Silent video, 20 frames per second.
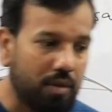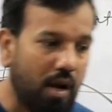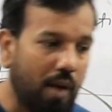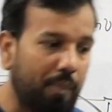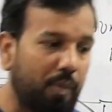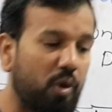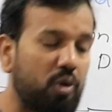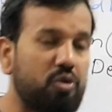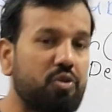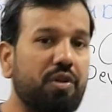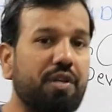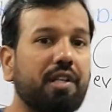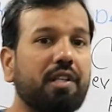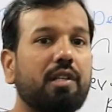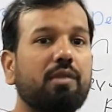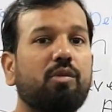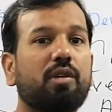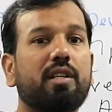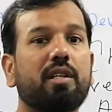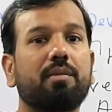opportunities
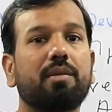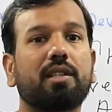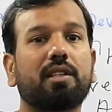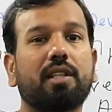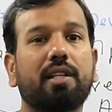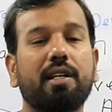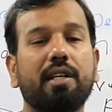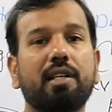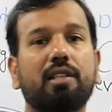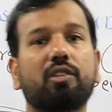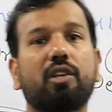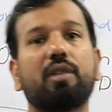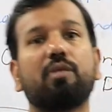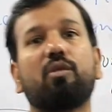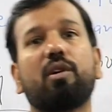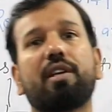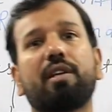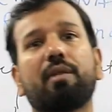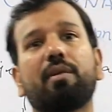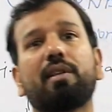and whatever threats and
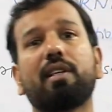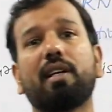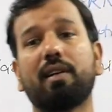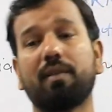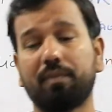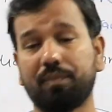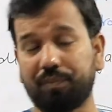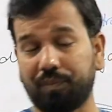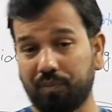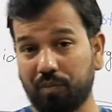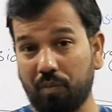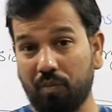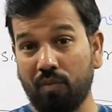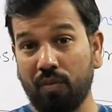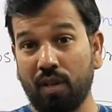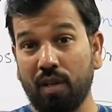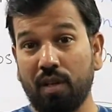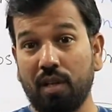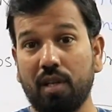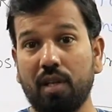whatever the
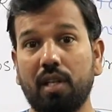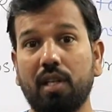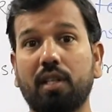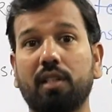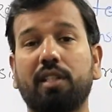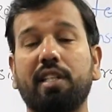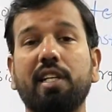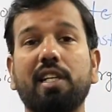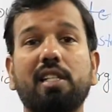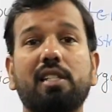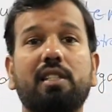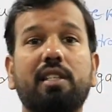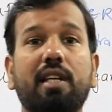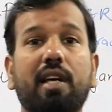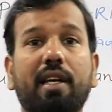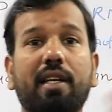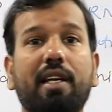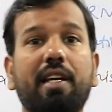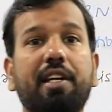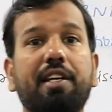things they
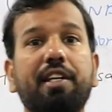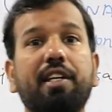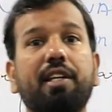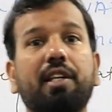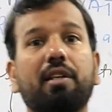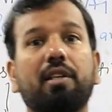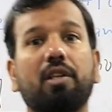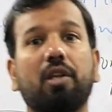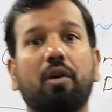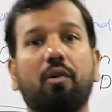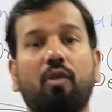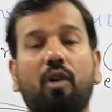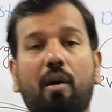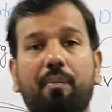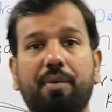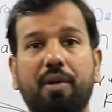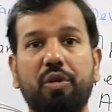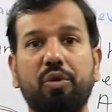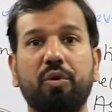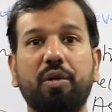are getting
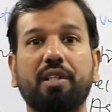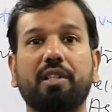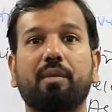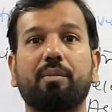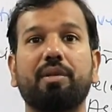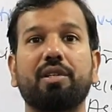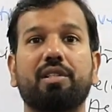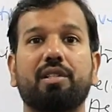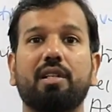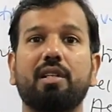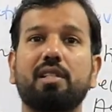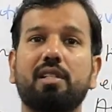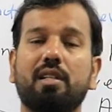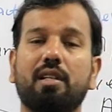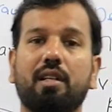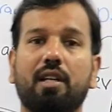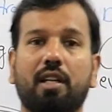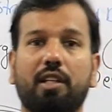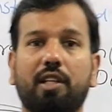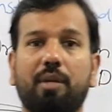after doing some research,
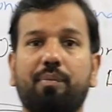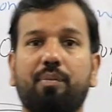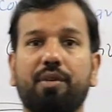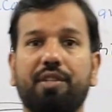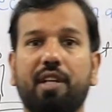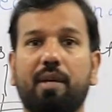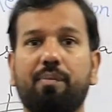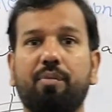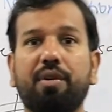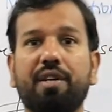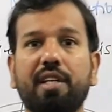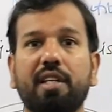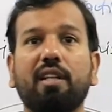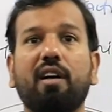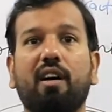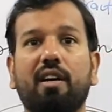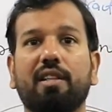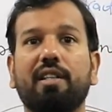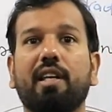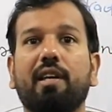they are putting
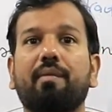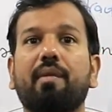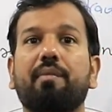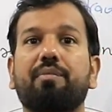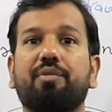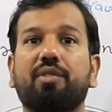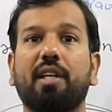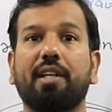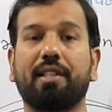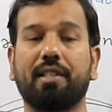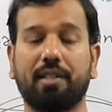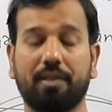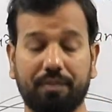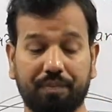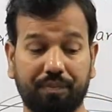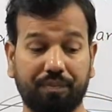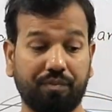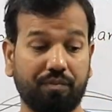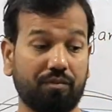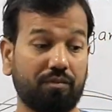on their website.
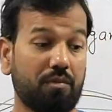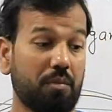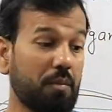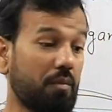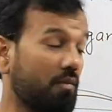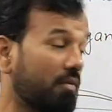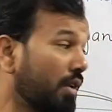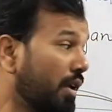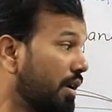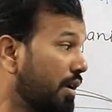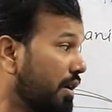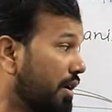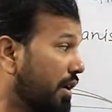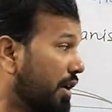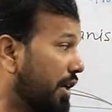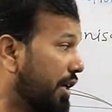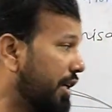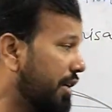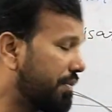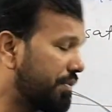
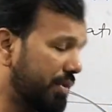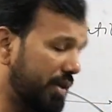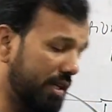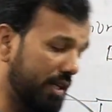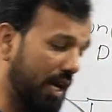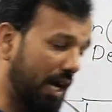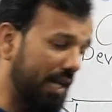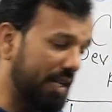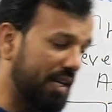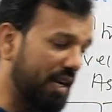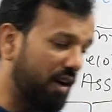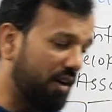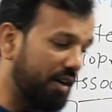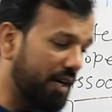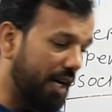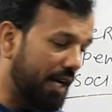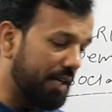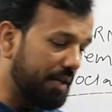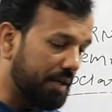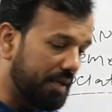If
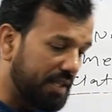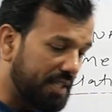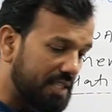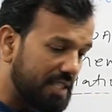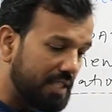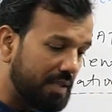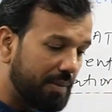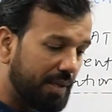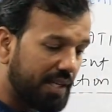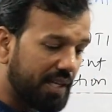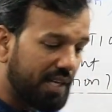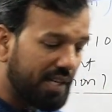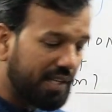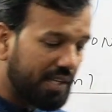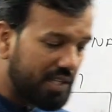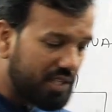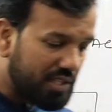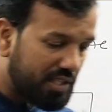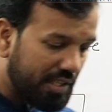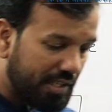now easily we can
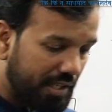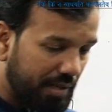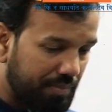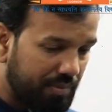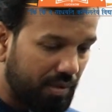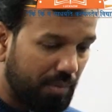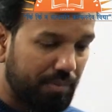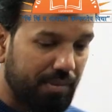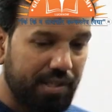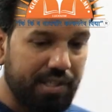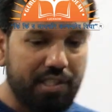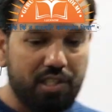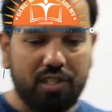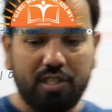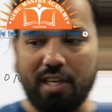understand, if somebody is